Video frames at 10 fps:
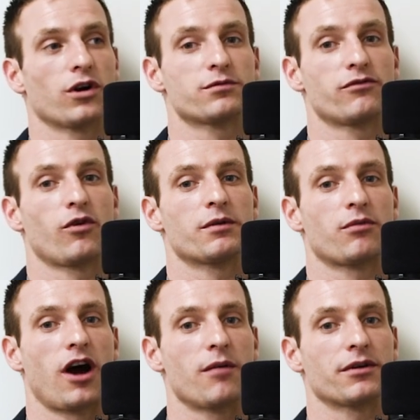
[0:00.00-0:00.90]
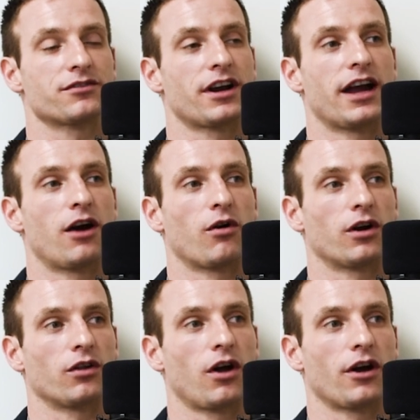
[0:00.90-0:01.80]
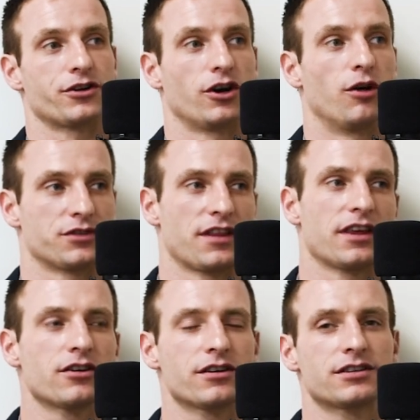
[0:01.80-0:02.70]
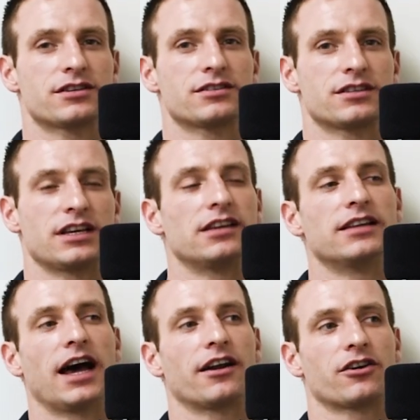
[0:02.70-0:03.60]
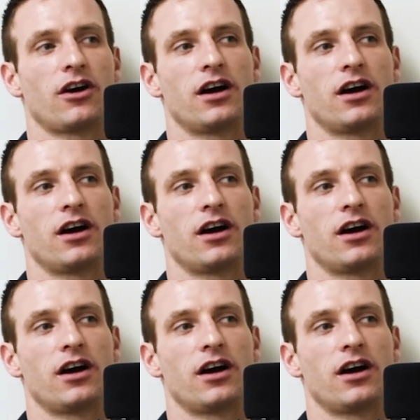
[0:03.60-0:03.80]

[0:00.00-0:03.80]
performing properties right now are larger homes. I think you're seeing that across